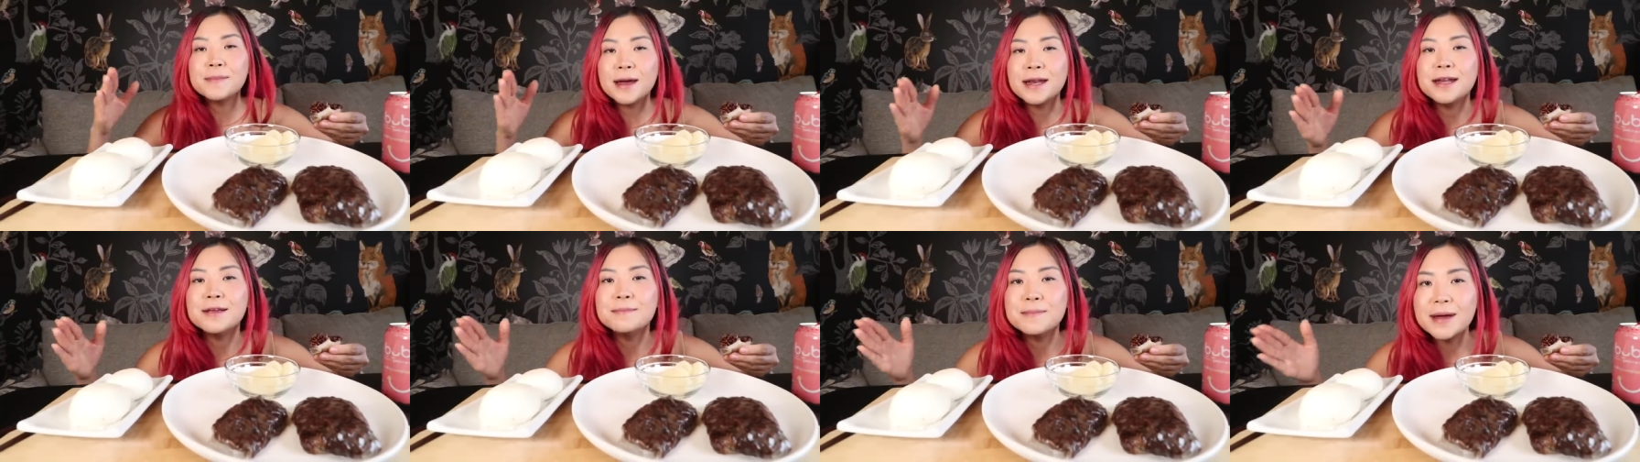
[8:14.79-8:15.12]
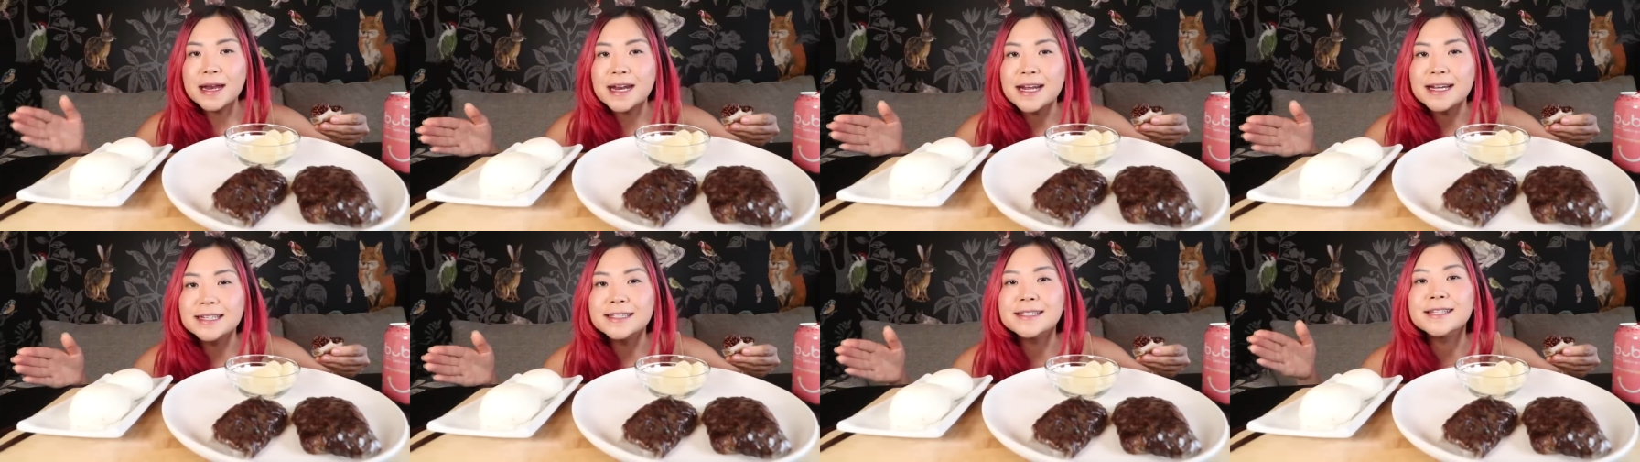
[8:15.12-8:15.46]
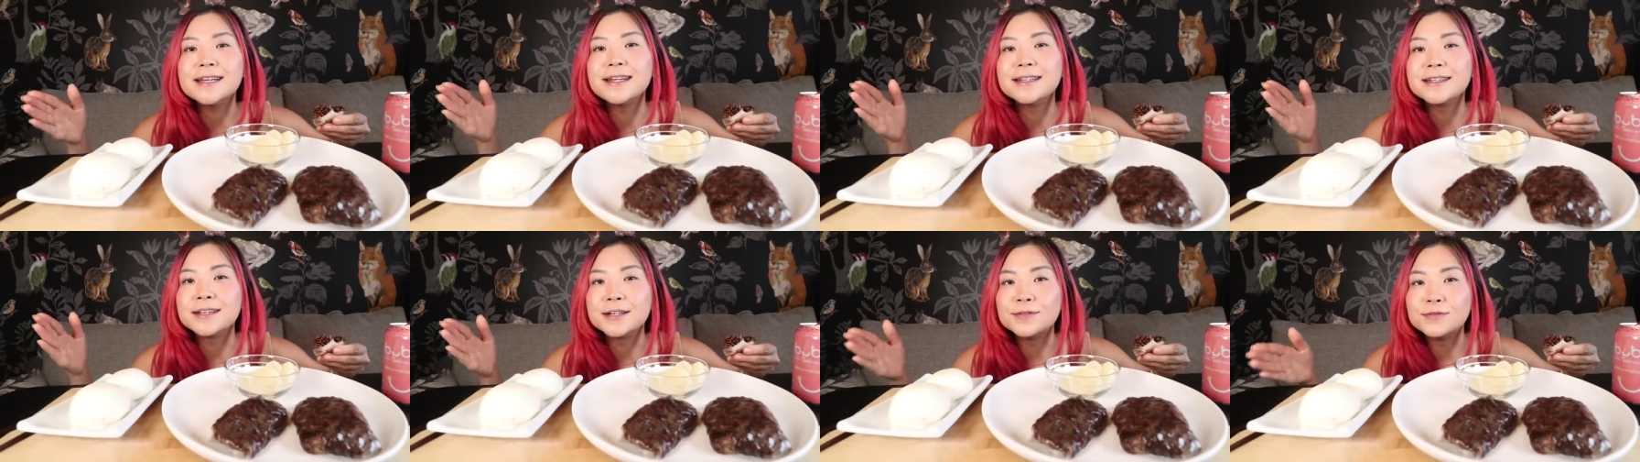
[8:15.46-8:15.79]
many minutes
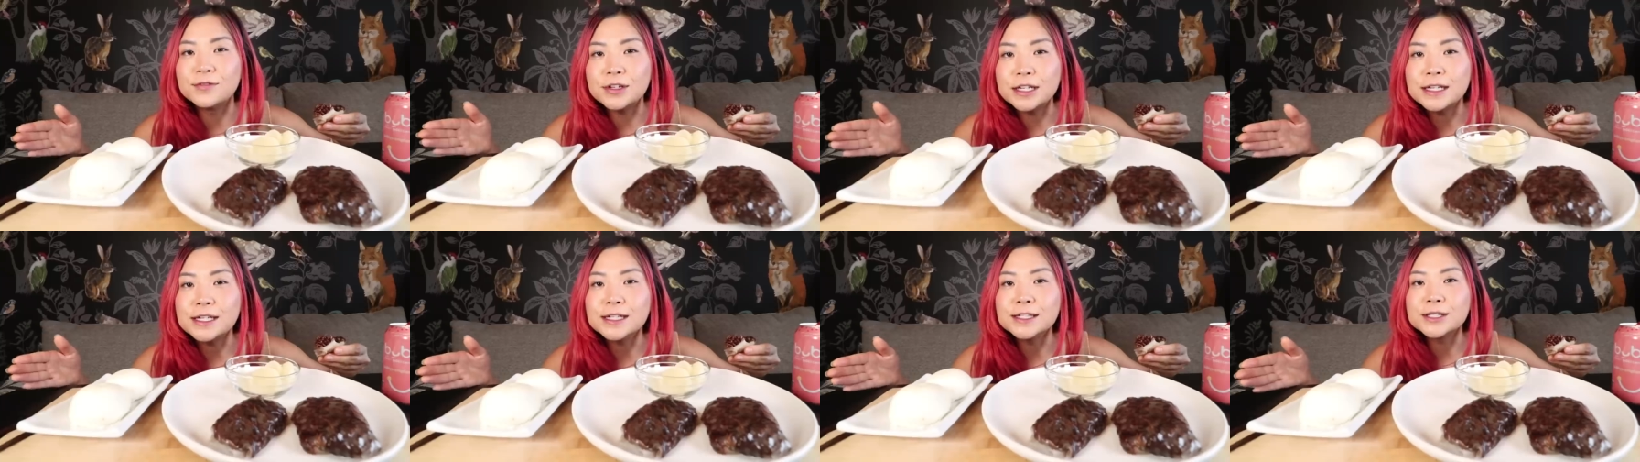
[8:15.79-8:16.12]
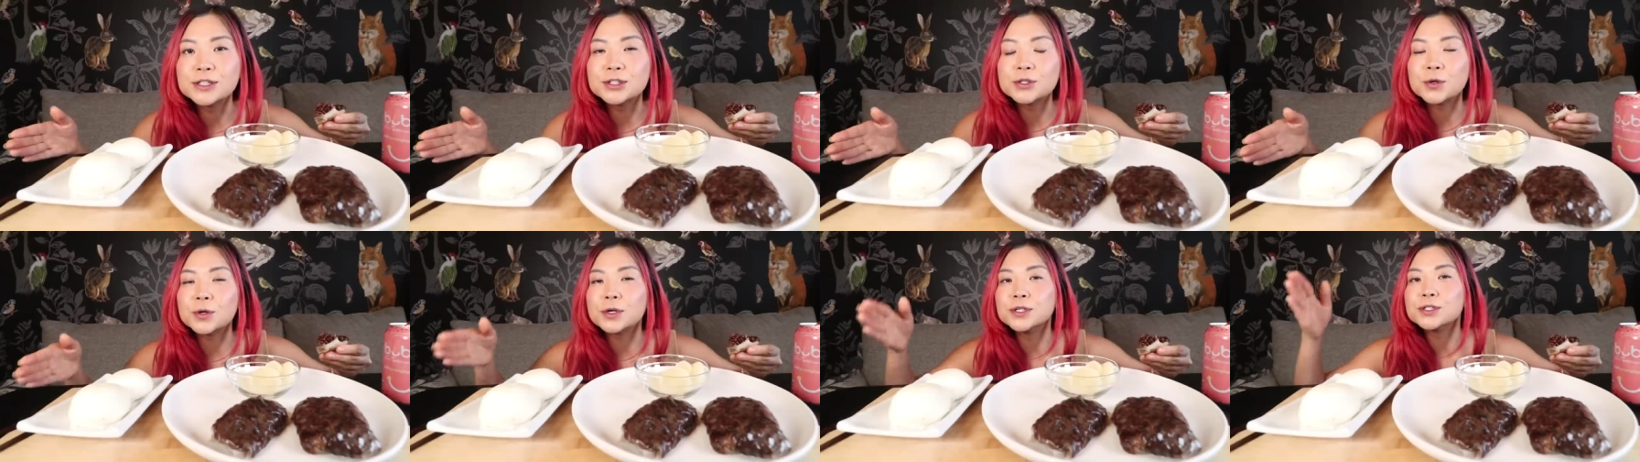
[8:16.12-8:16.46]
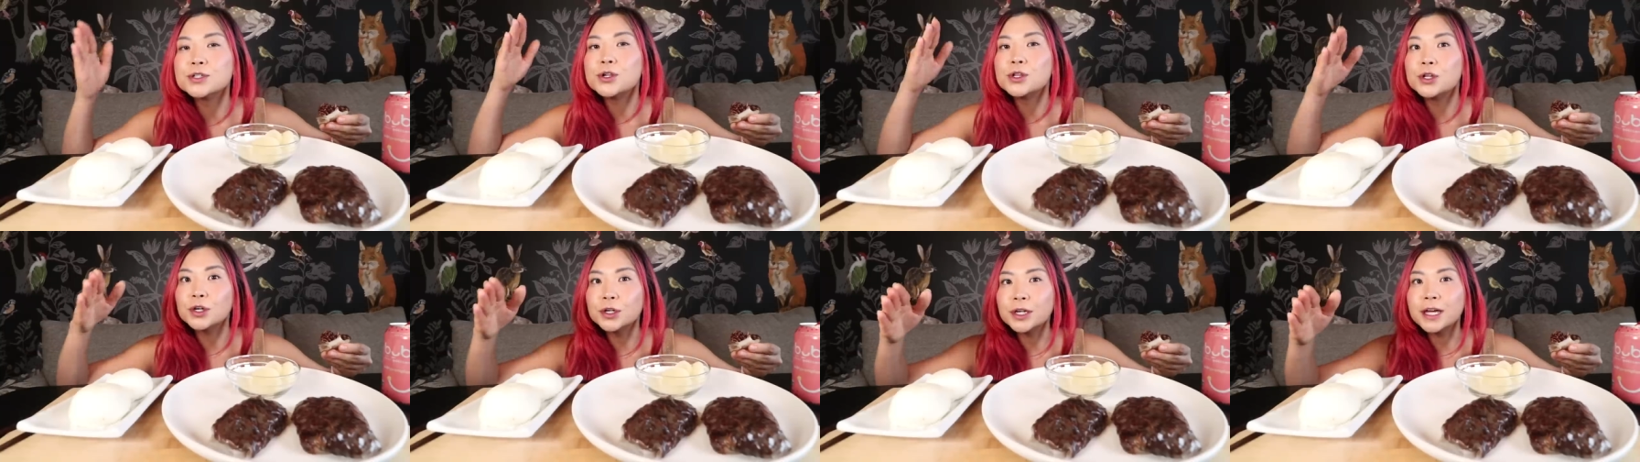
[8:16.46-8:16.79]
in convenience
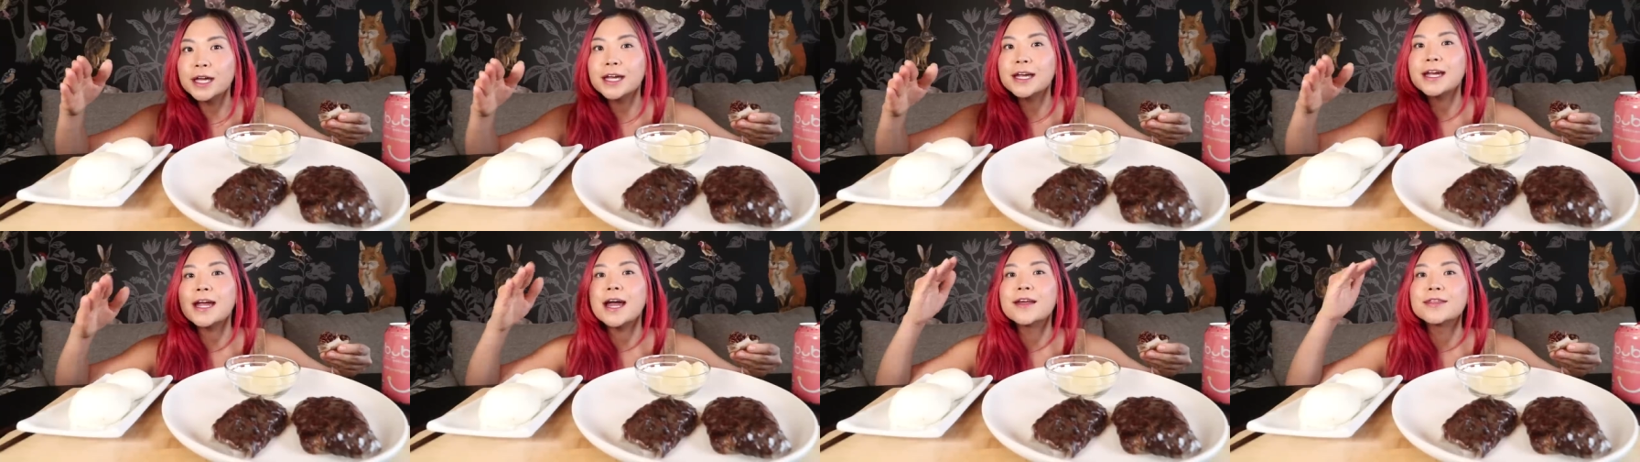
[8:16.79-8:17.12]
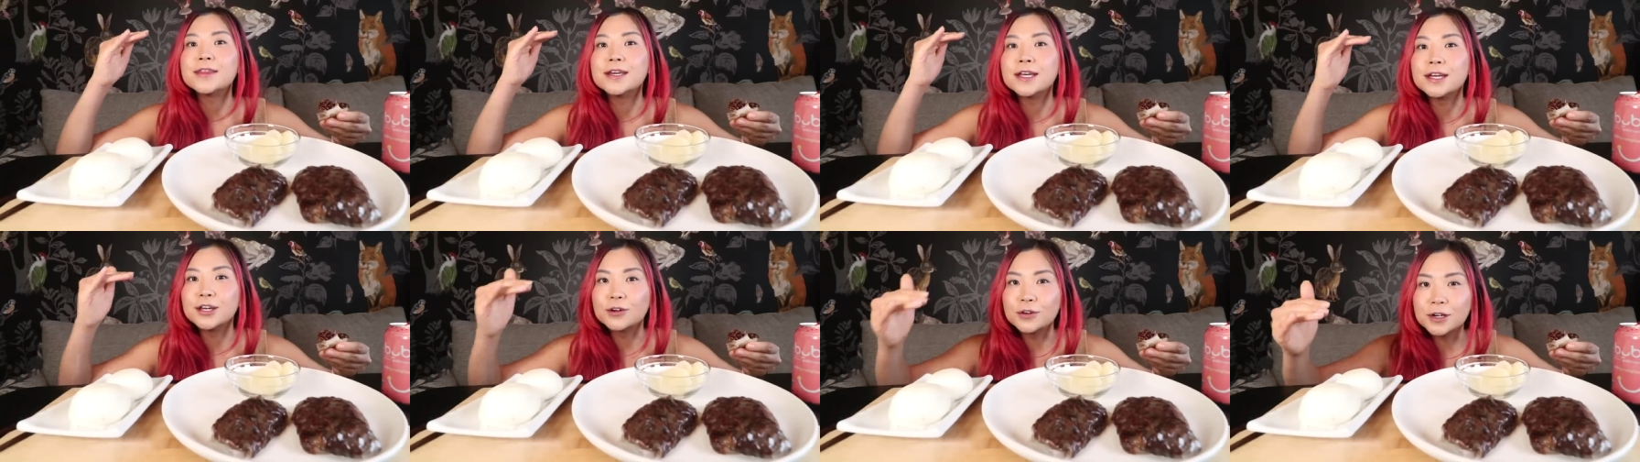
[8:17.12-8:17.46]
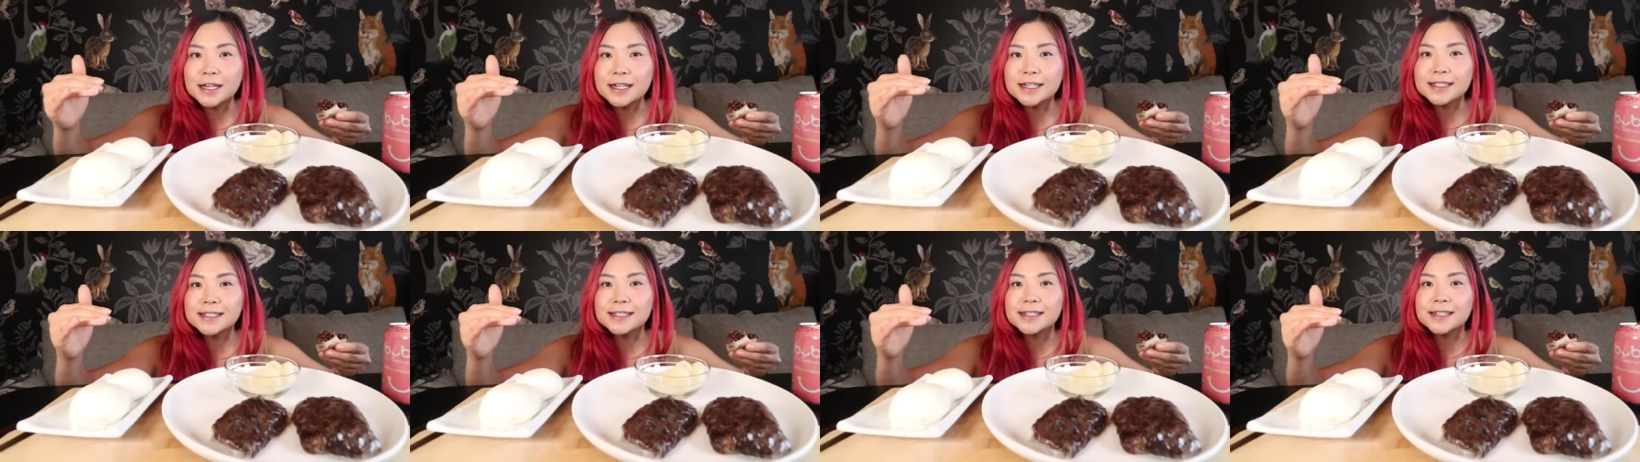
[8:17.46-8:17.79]
stores looking at the
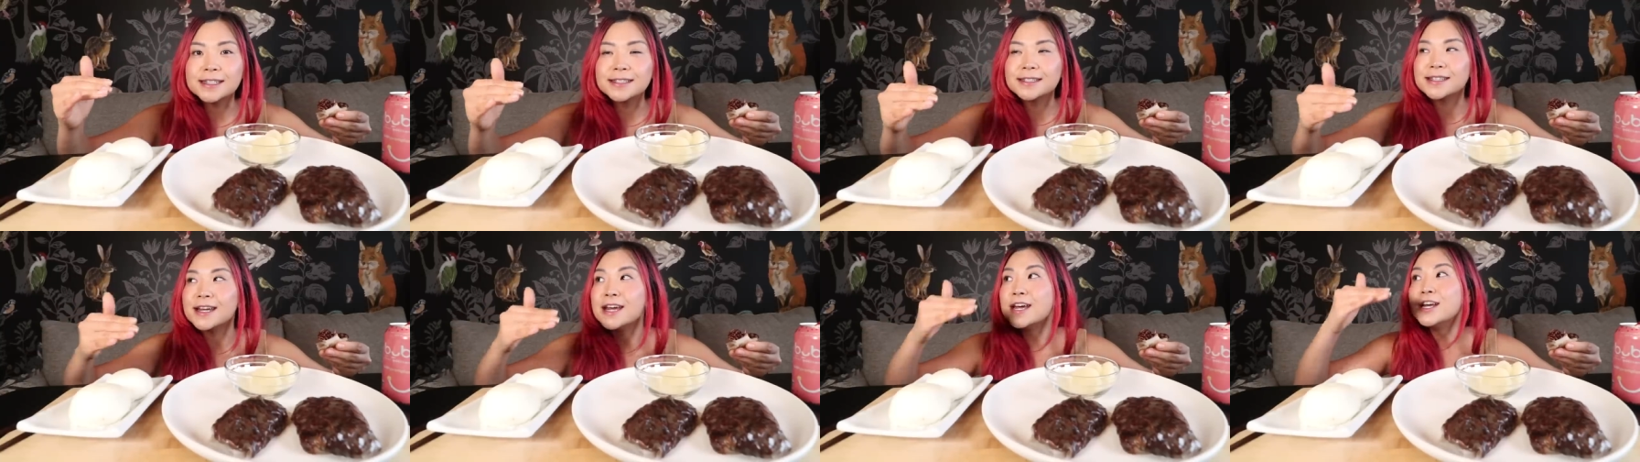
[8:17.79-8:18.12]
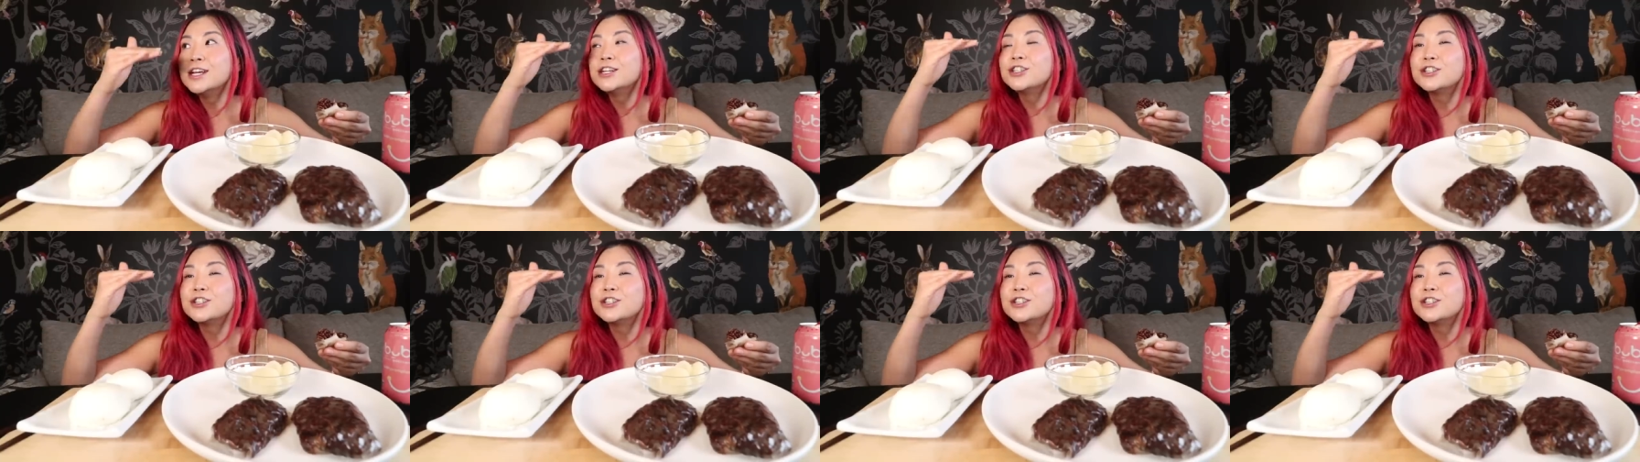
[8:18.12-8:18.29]
ingredients list,